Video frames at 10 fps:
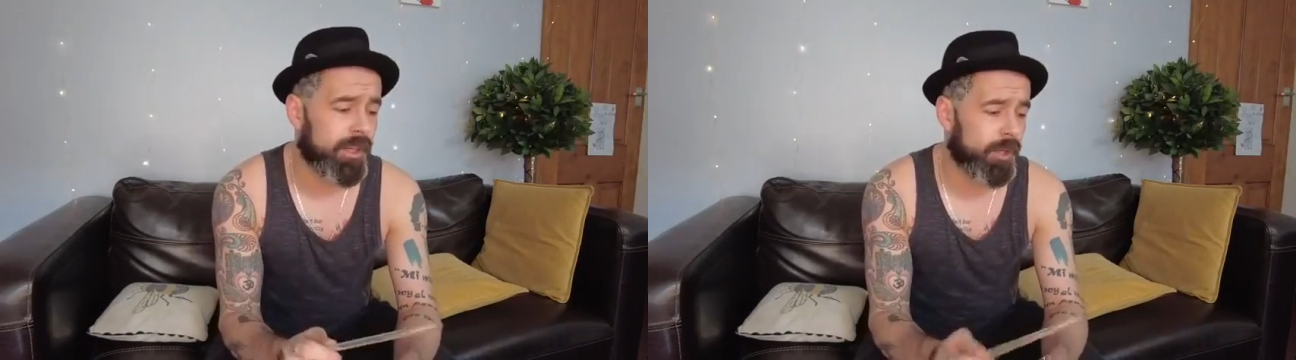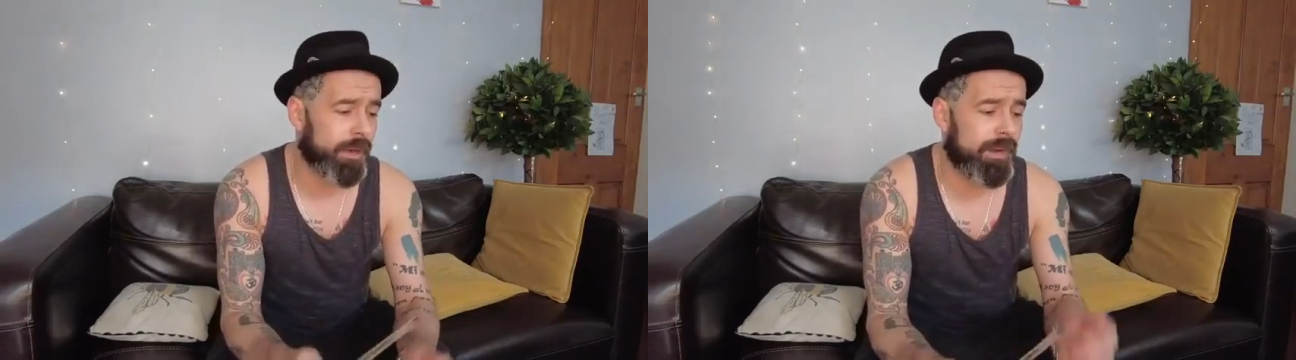
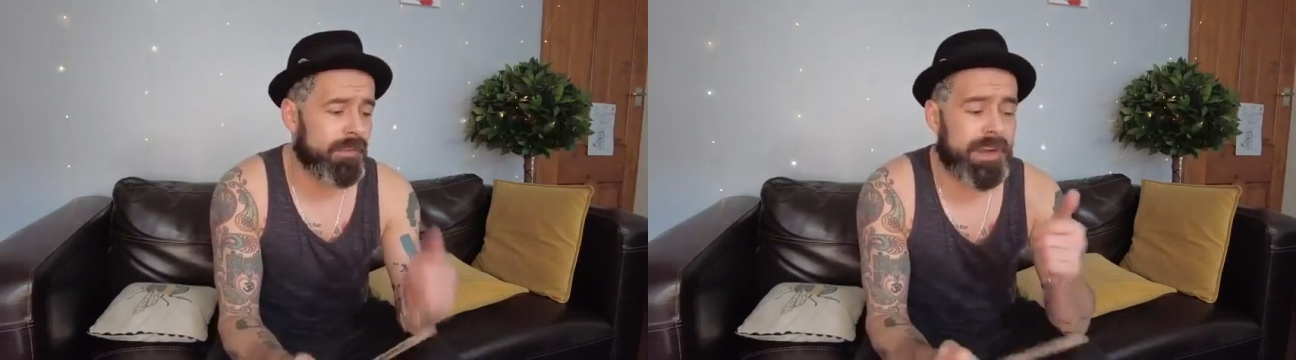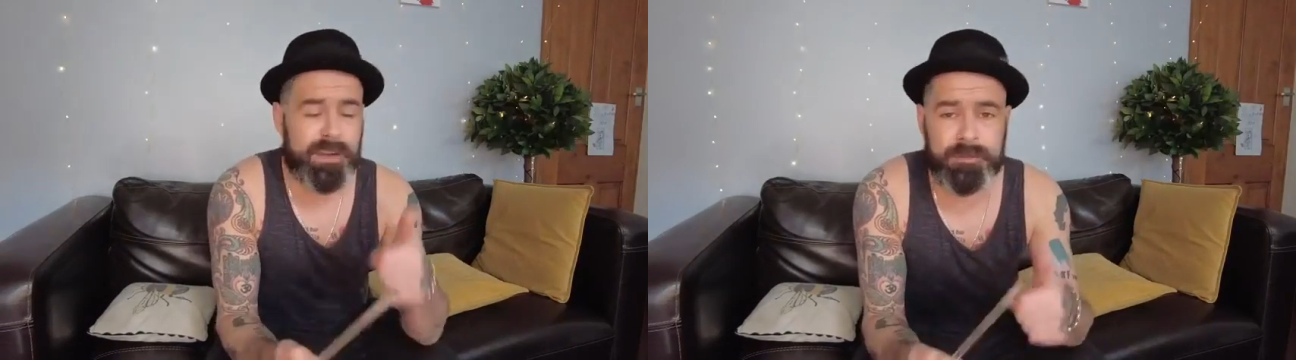who
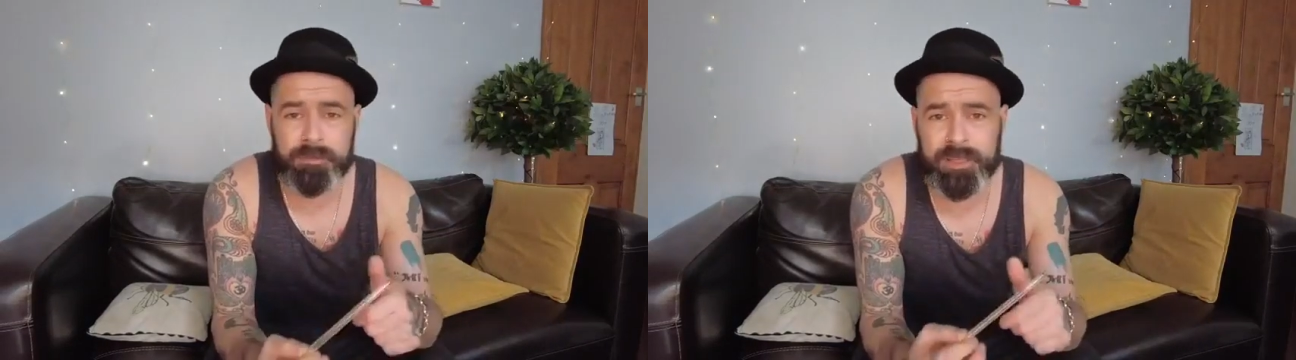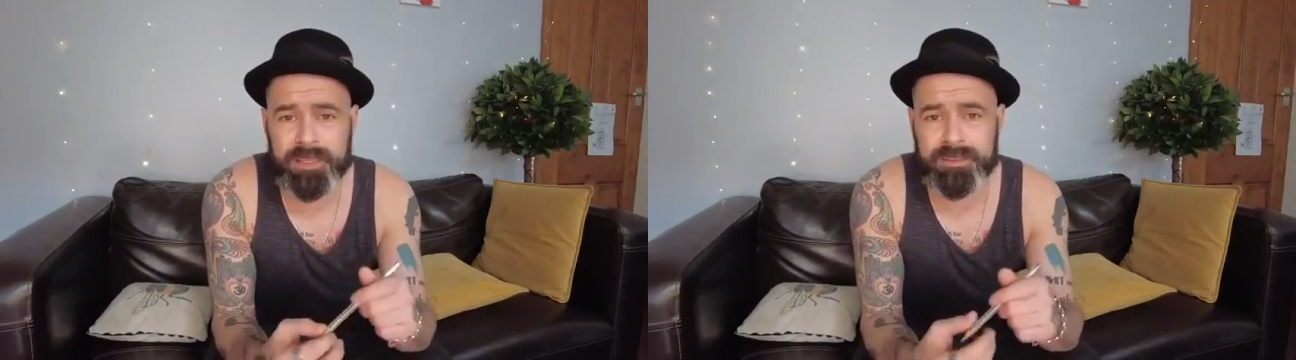either
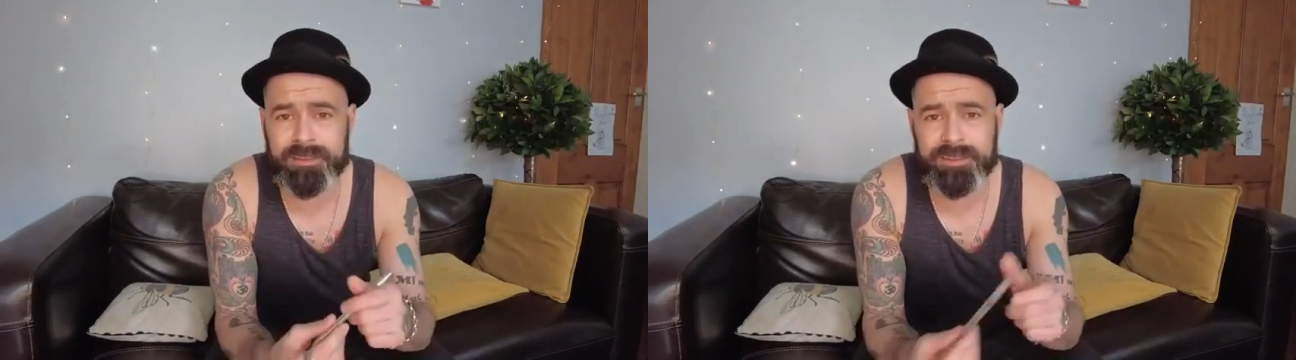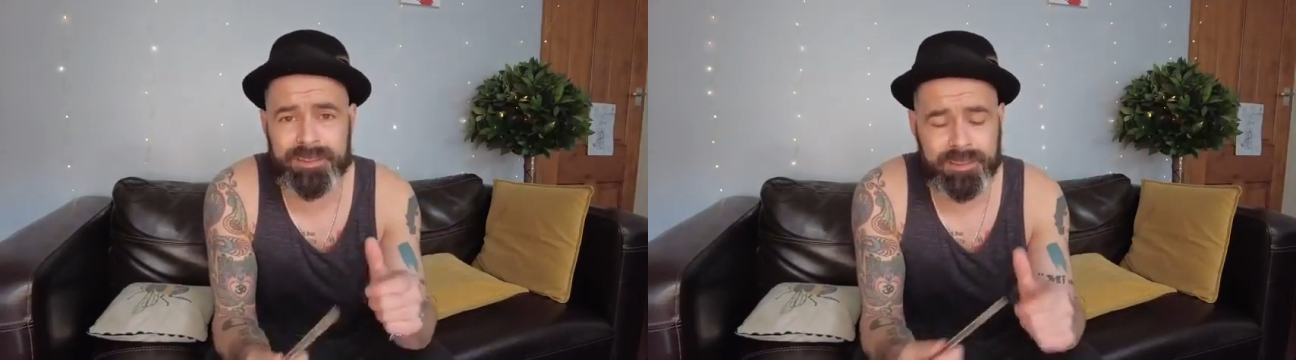haven't
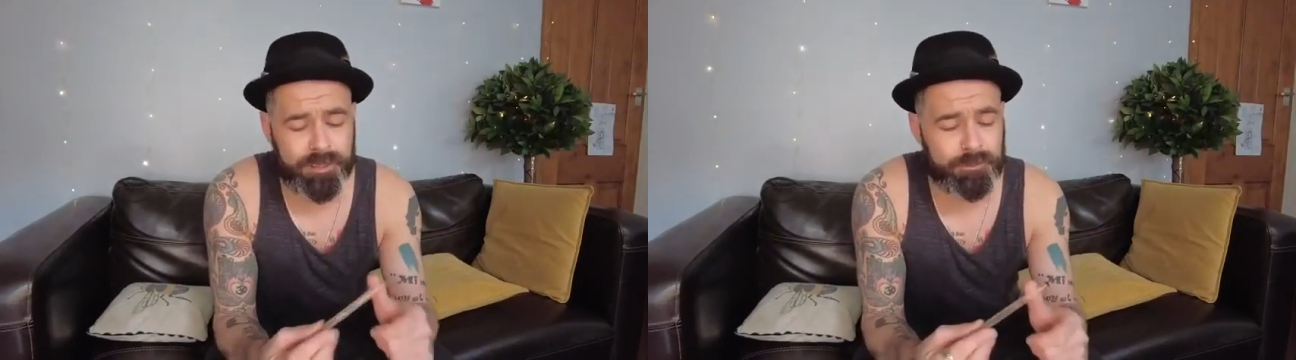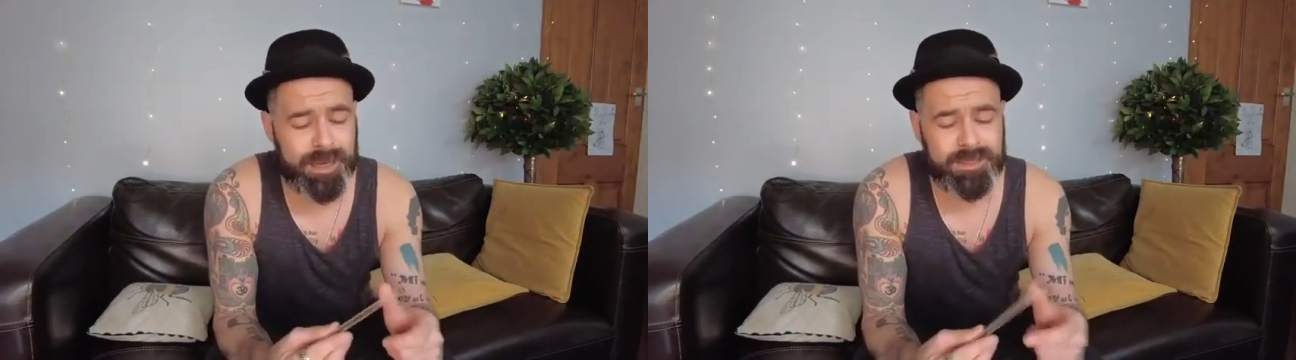been
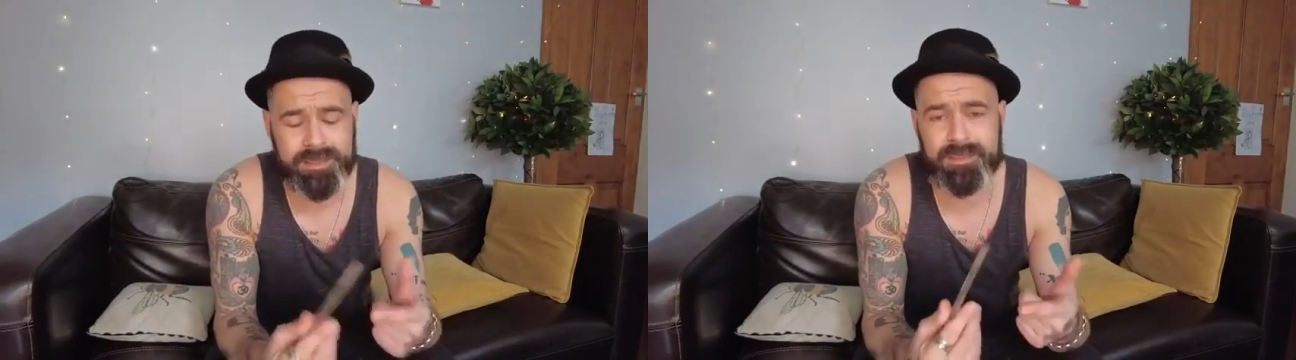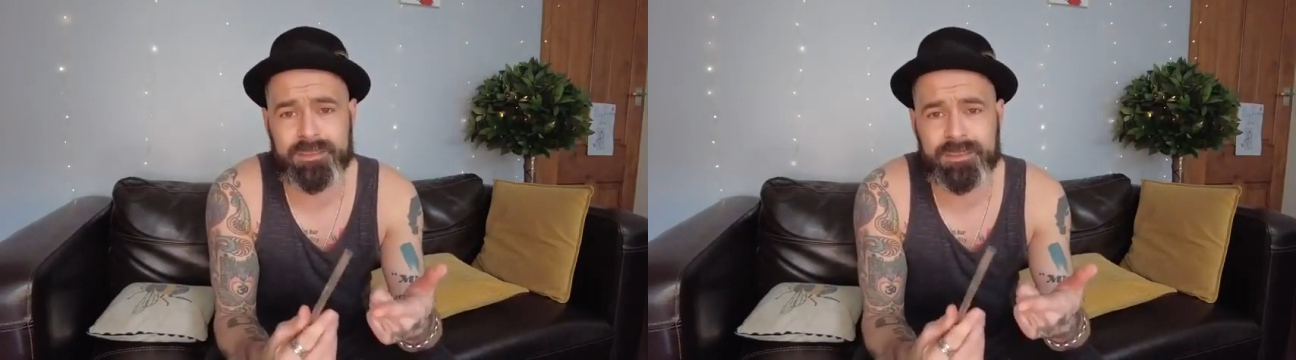
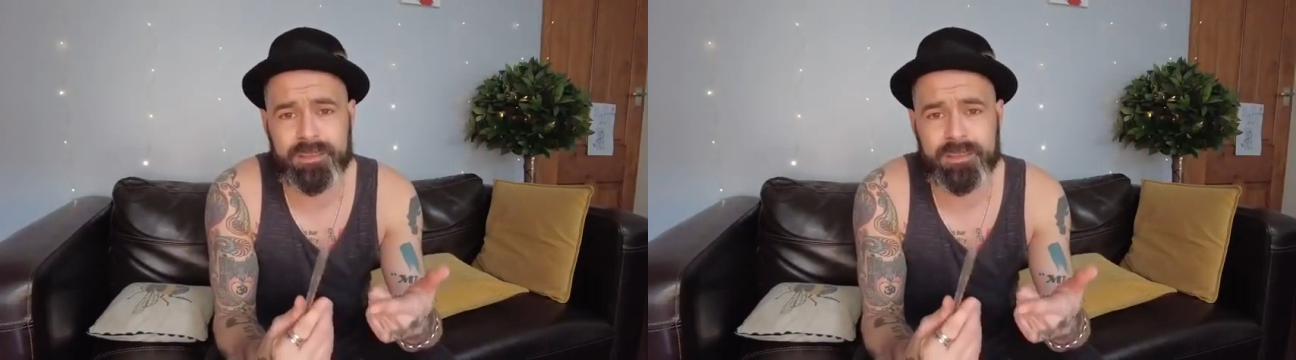harassed